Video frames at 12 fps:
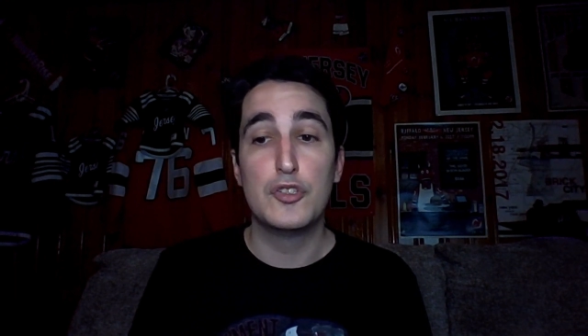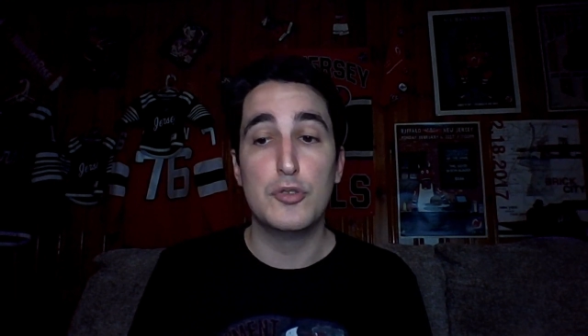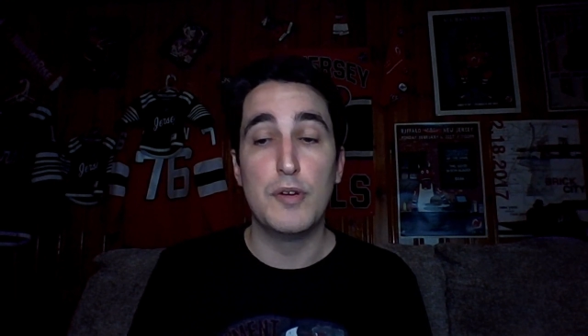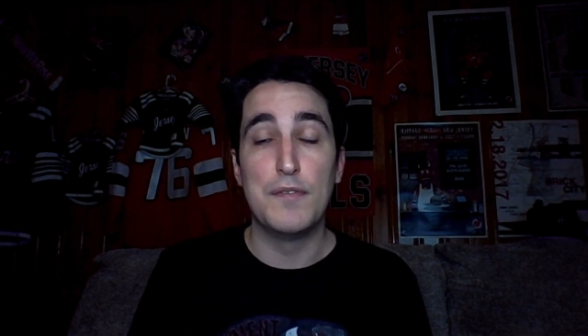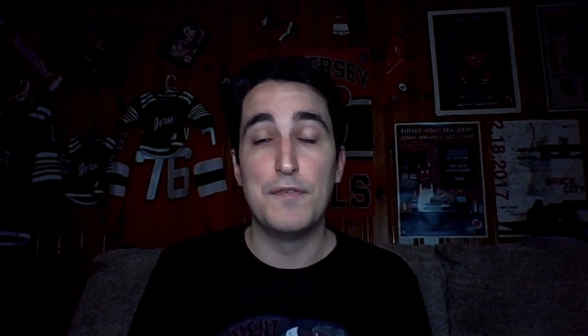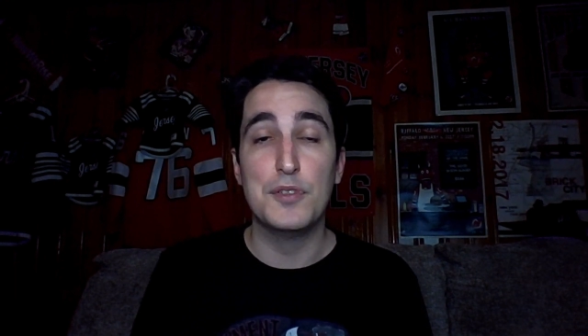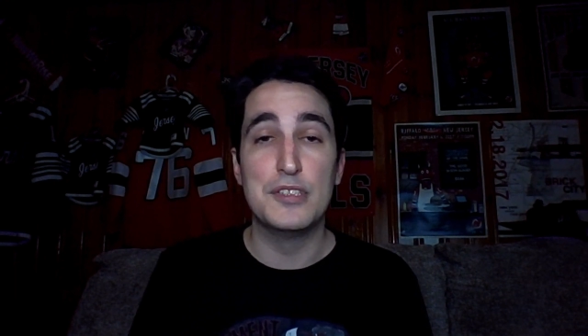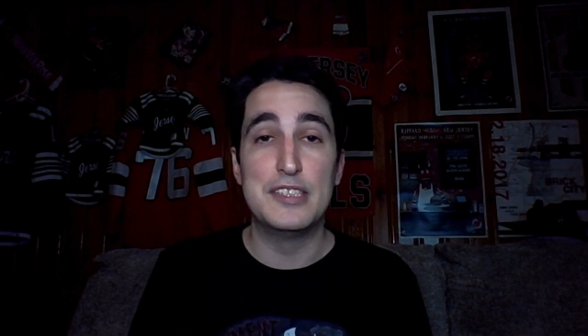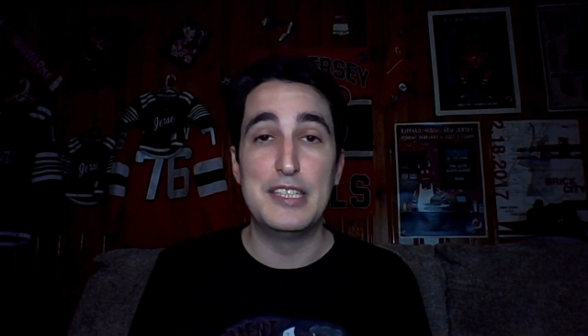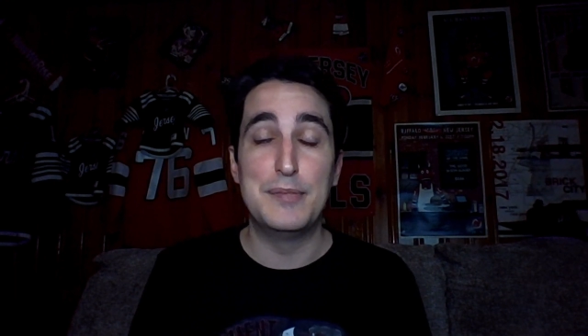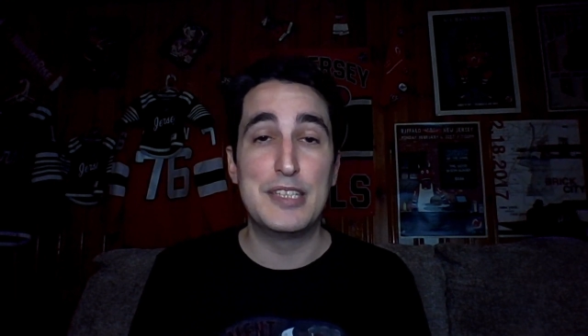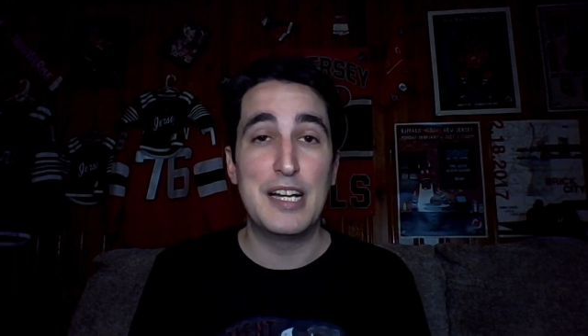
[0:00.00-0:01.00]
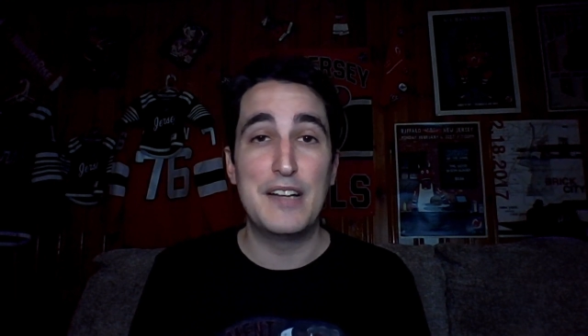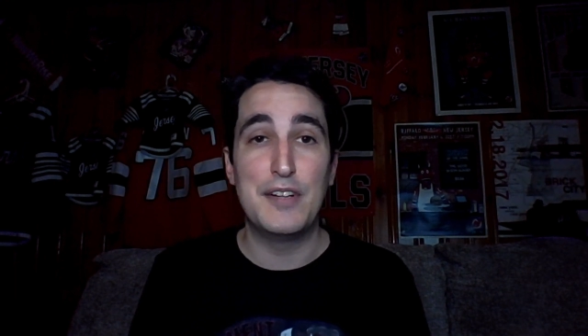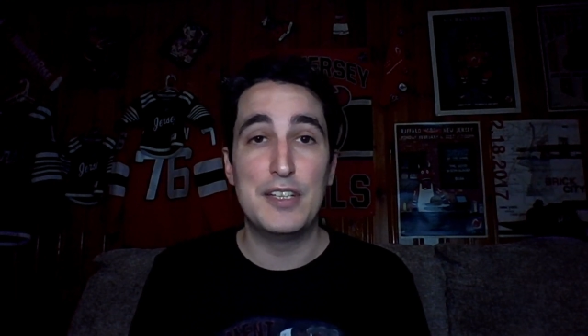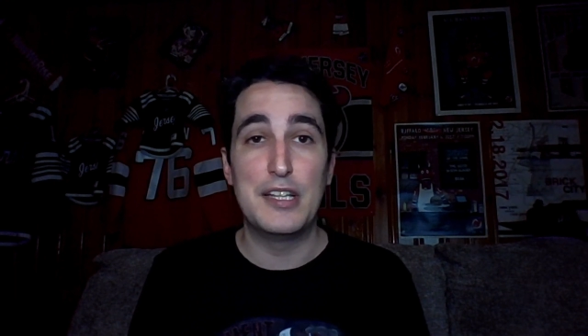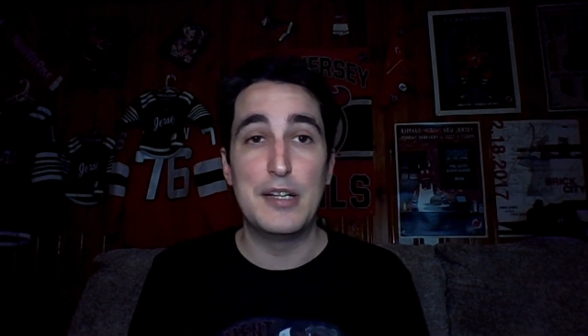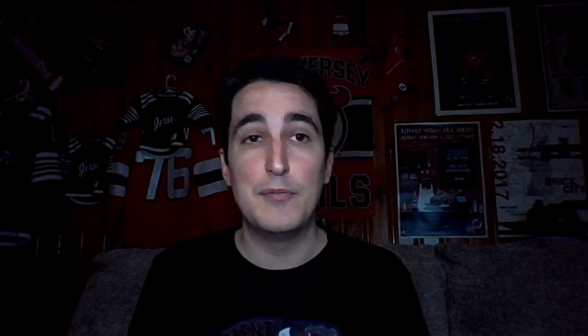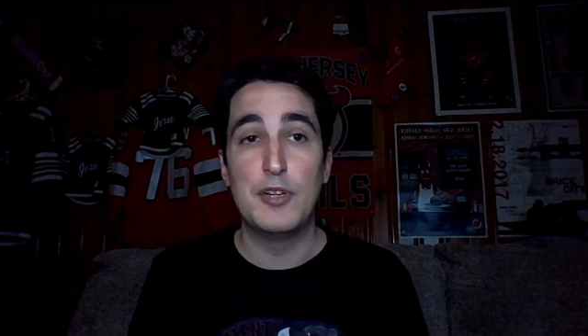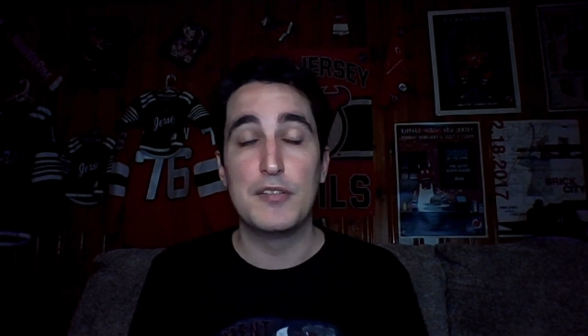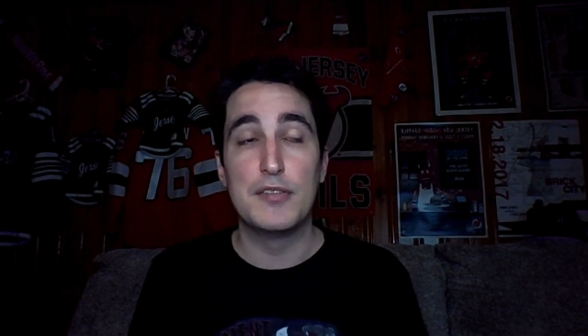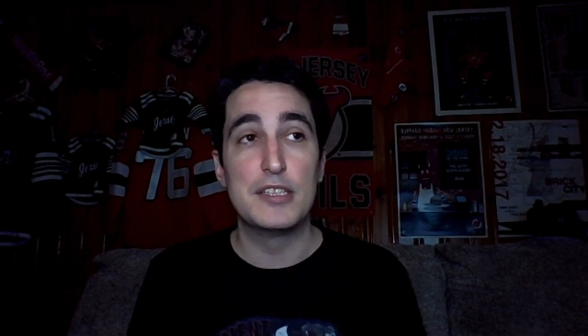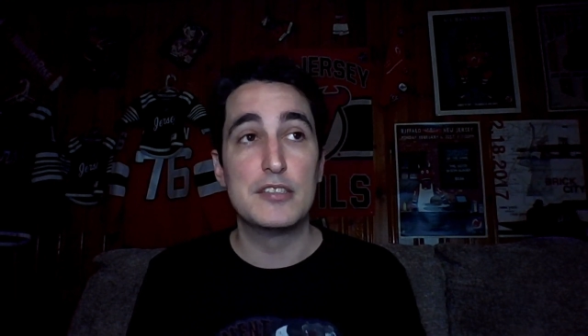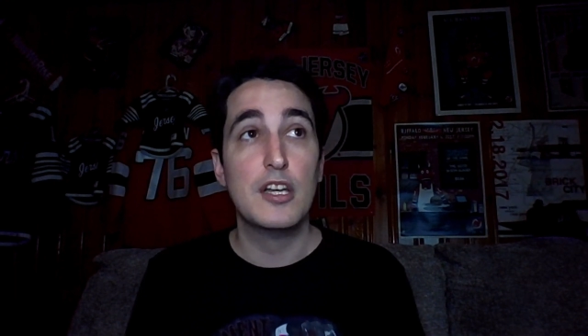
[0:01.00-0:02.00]
do a full deep dive on them,
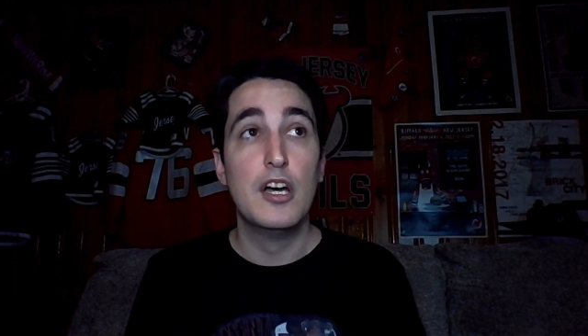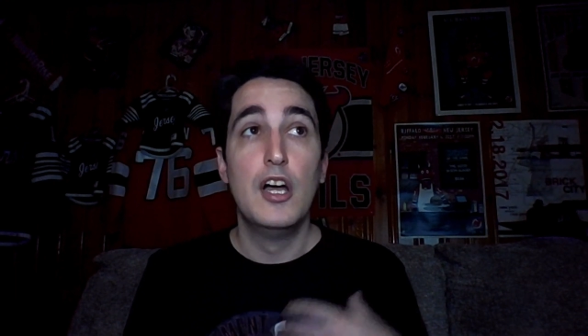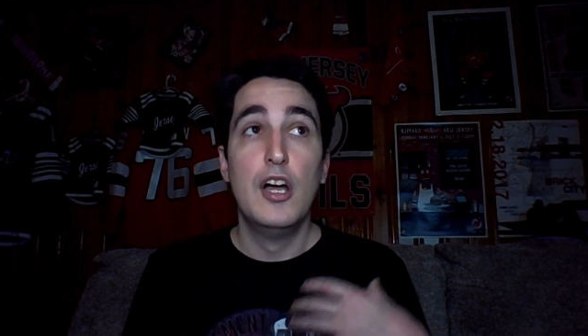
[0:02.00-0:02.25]
whether it's